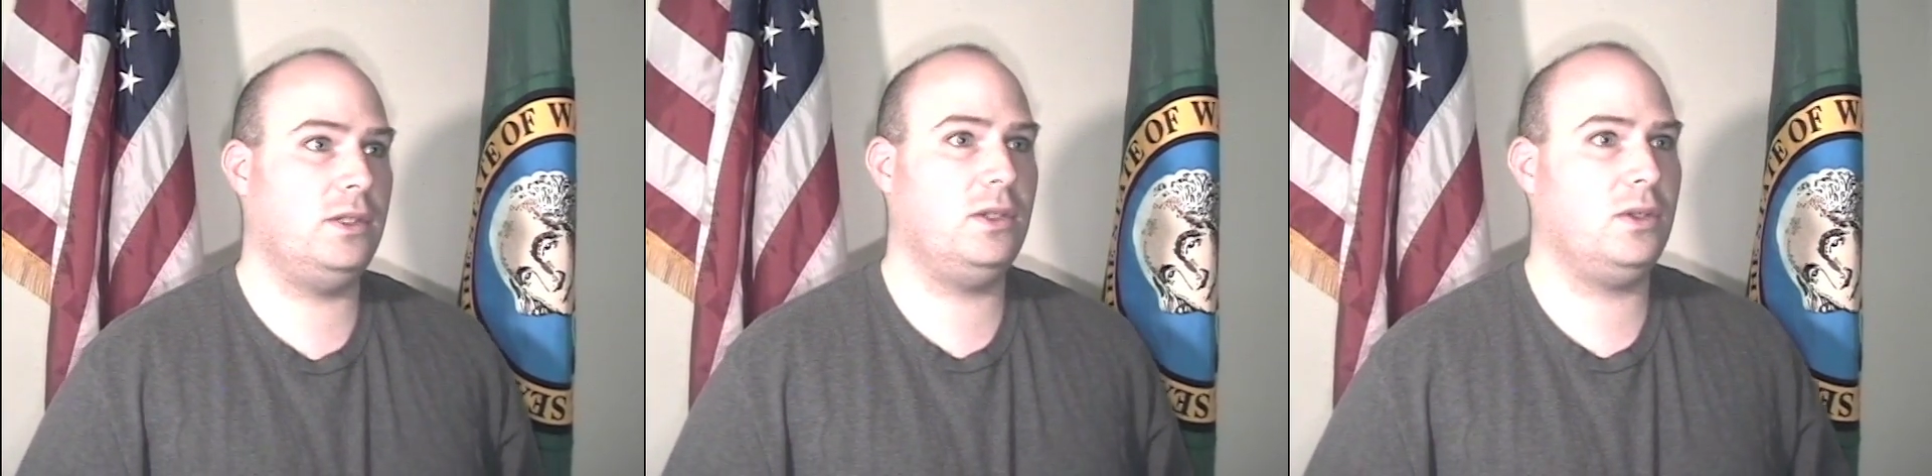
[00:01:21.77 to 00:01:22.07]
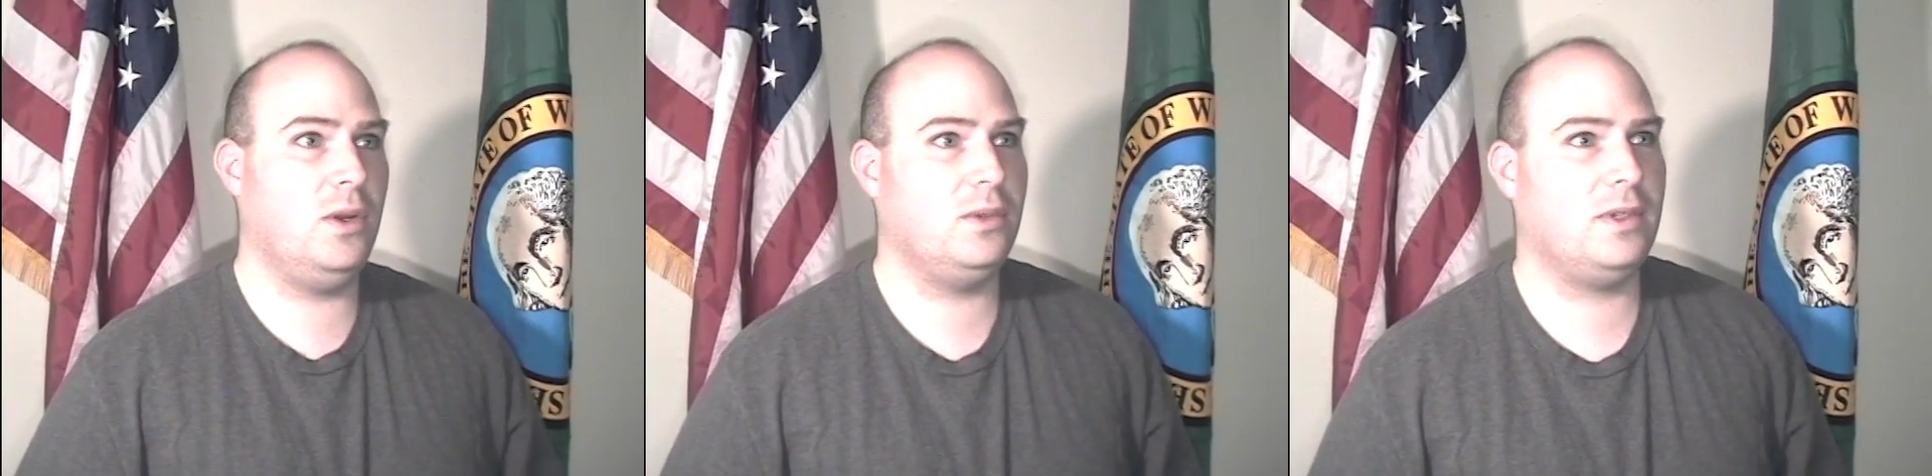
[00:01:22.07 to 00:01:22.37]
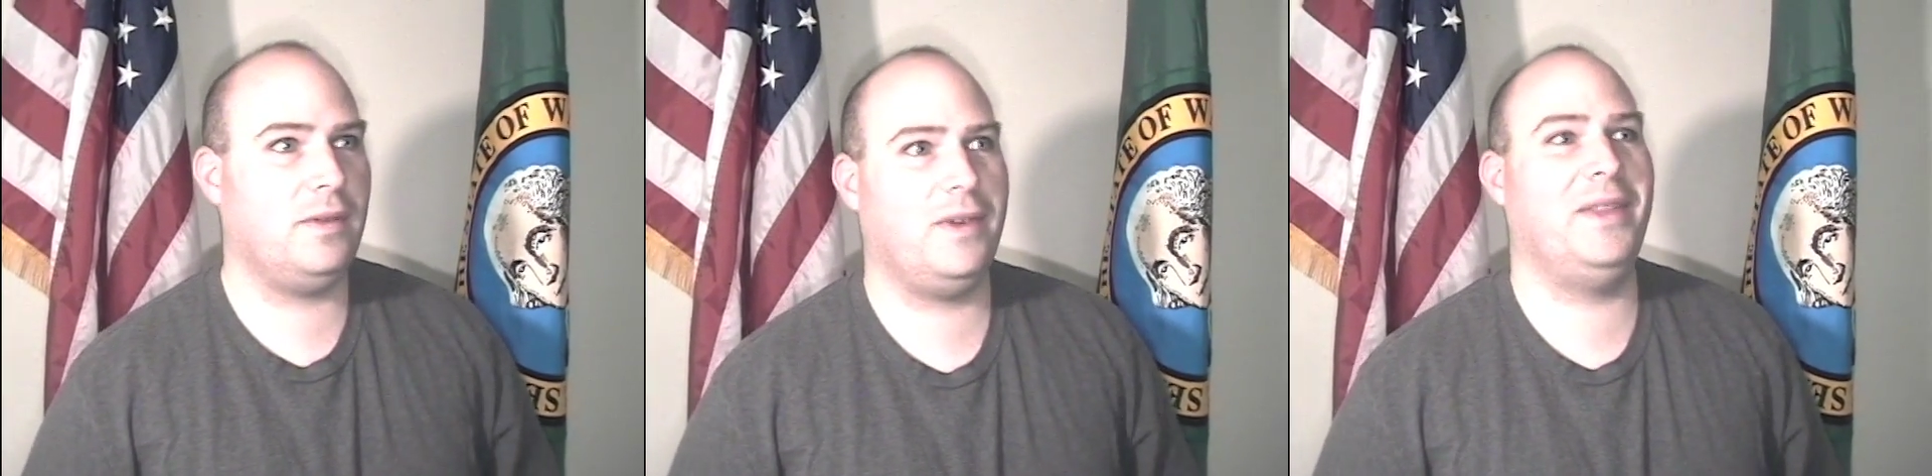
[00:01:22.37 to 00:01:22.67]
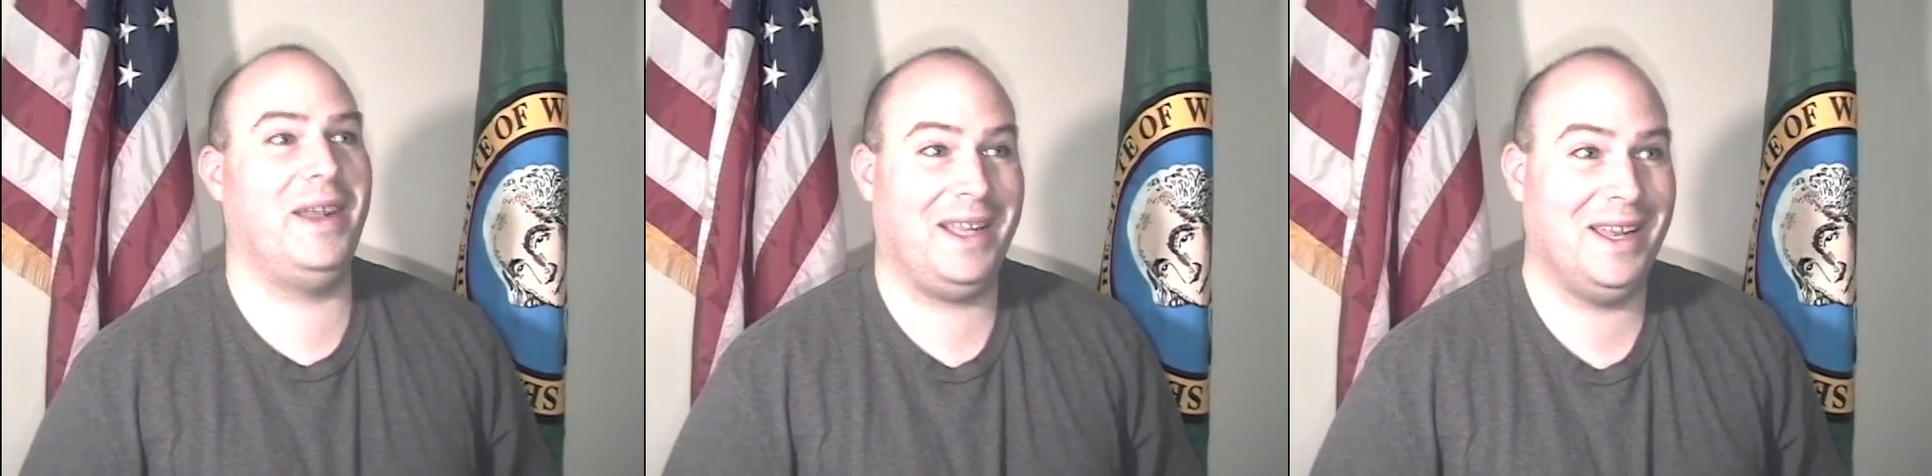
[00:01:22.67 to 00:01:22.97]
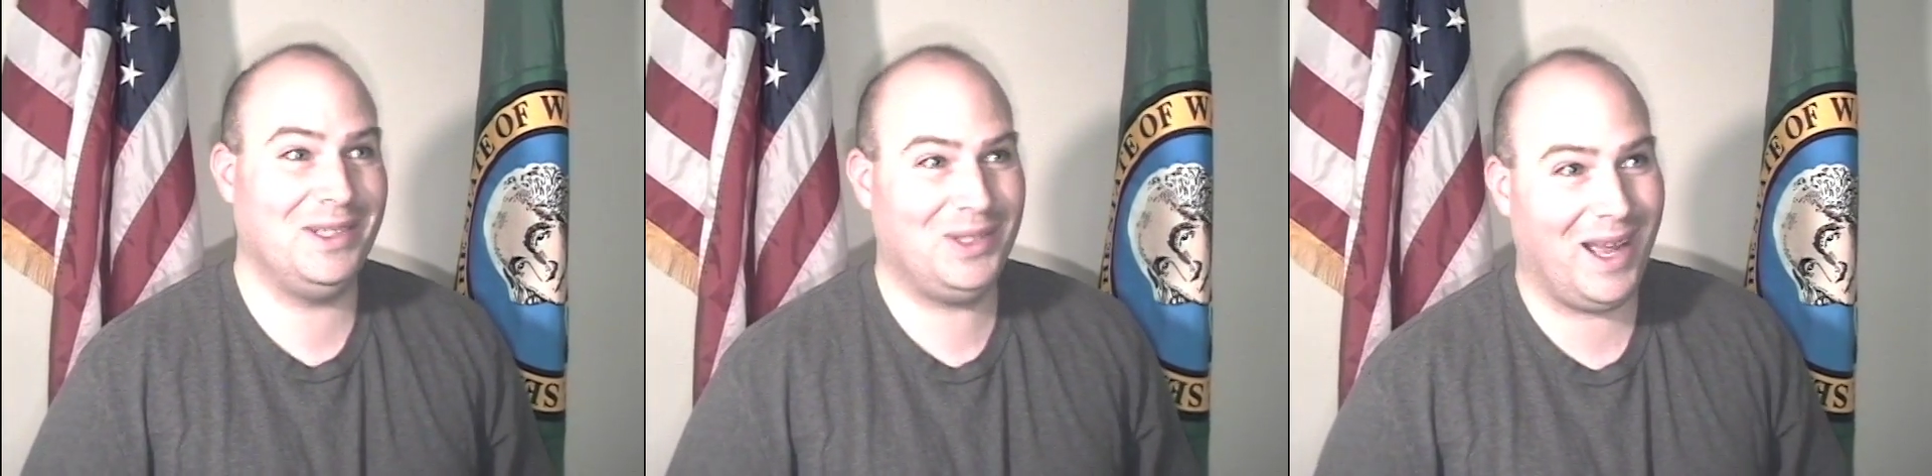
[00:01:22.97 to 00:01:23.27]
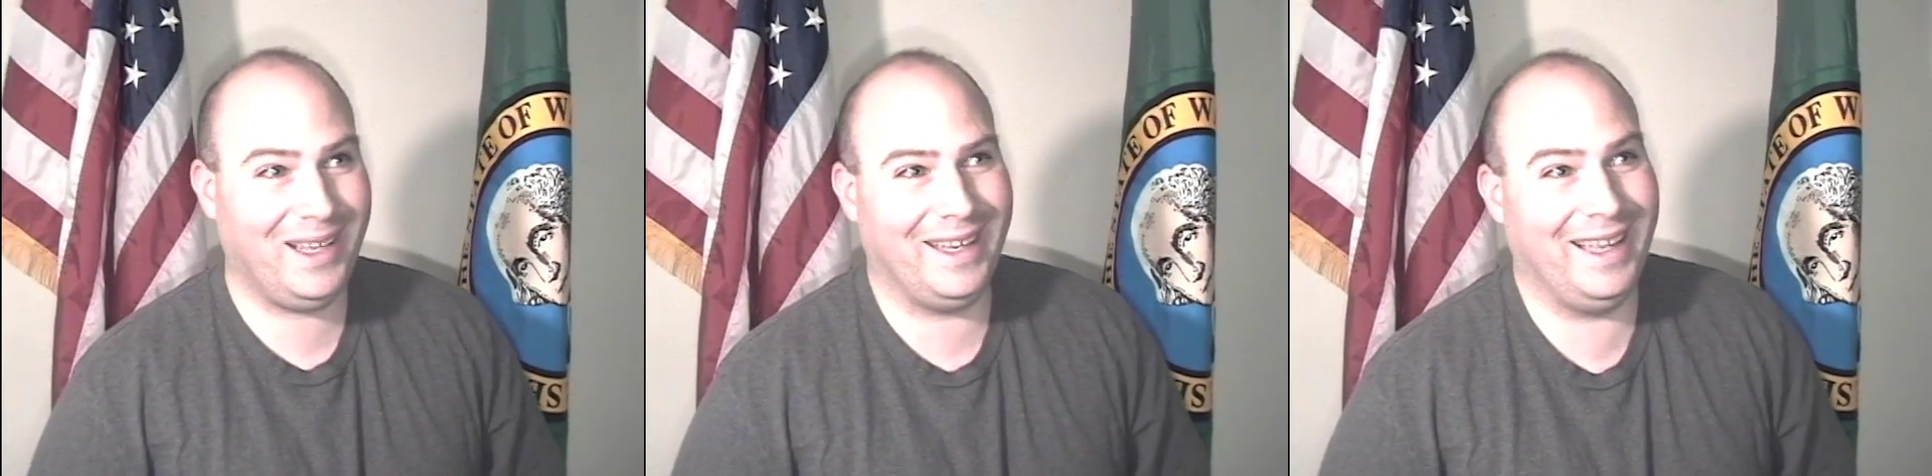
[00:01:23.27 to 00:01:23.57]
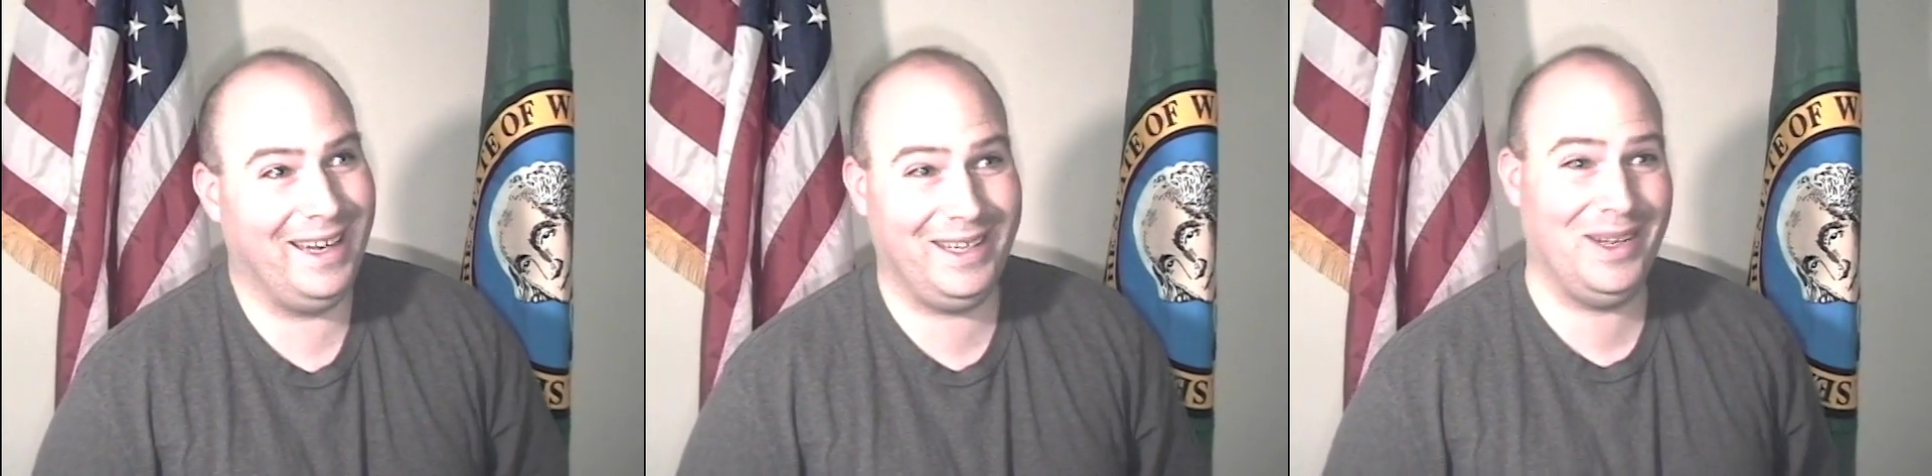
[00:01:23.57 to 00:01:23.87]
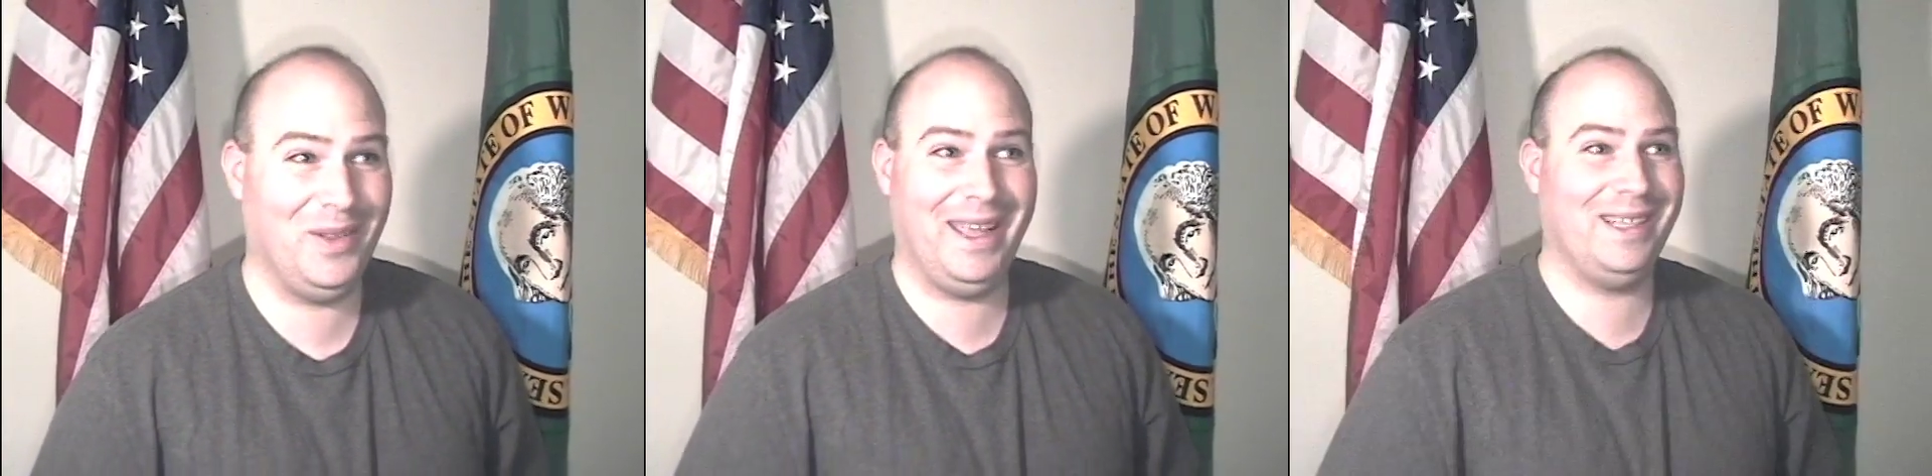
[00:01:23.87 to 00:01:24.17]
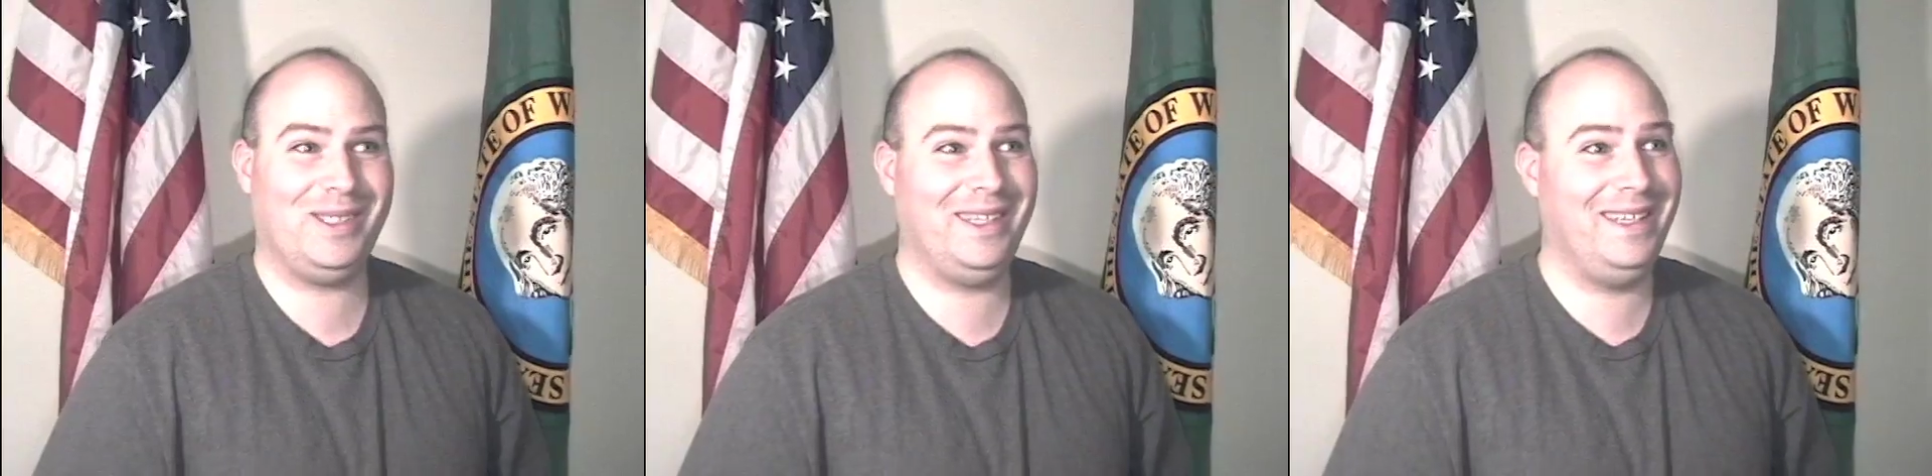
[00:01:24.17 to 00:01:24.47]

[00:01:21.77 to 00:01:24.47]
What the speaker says: She took notes. I found that kind of shocking. I didn't know they actually